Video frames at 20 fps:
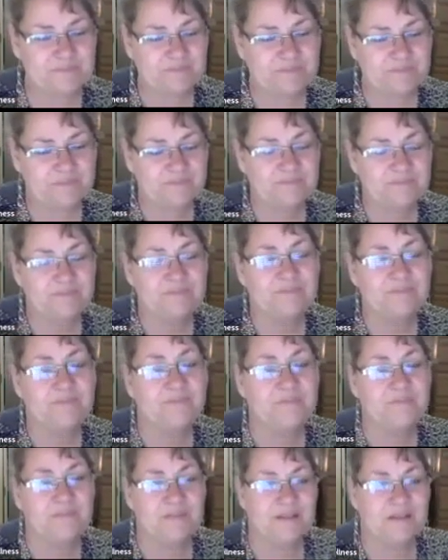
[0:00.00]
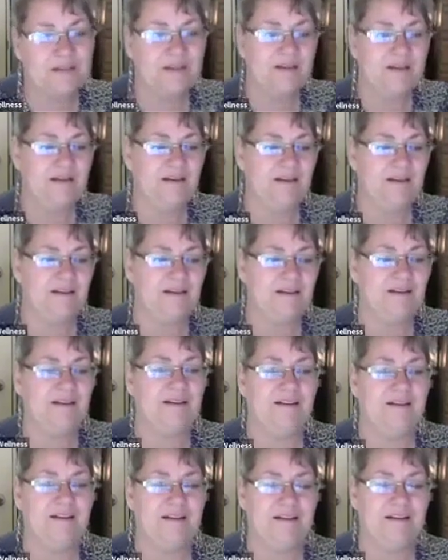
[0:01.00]

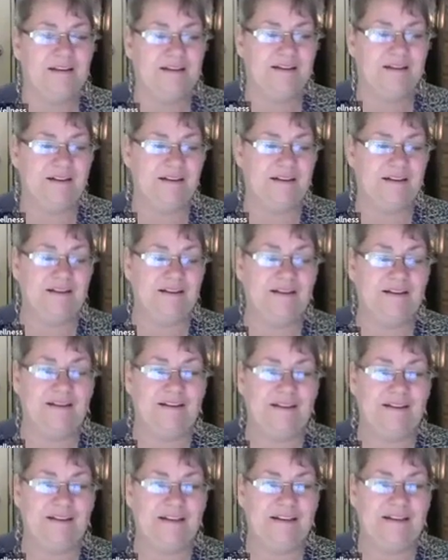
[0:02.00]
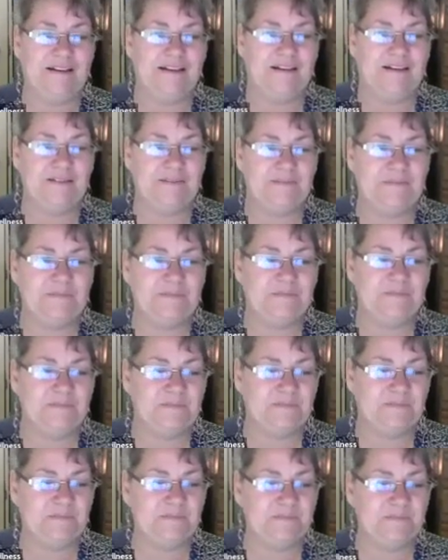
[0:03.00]

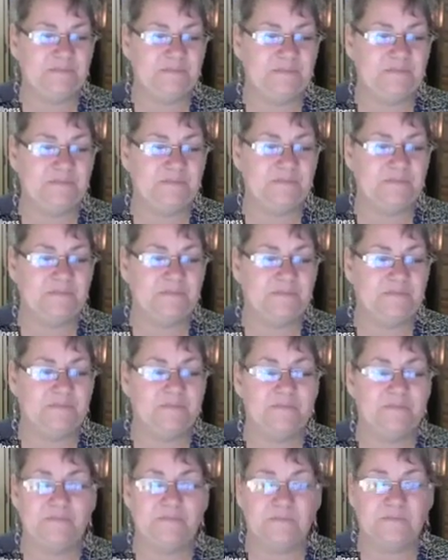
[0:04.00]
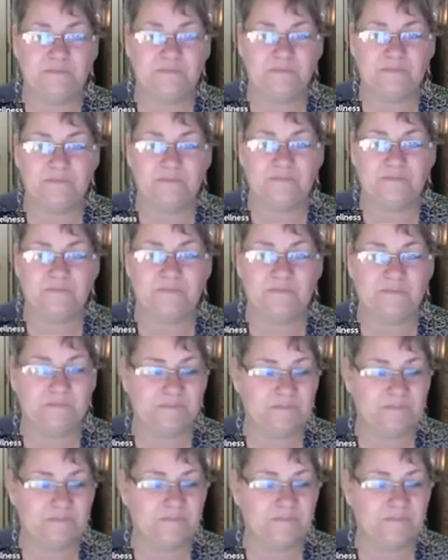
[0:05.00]
This person isn't speaking.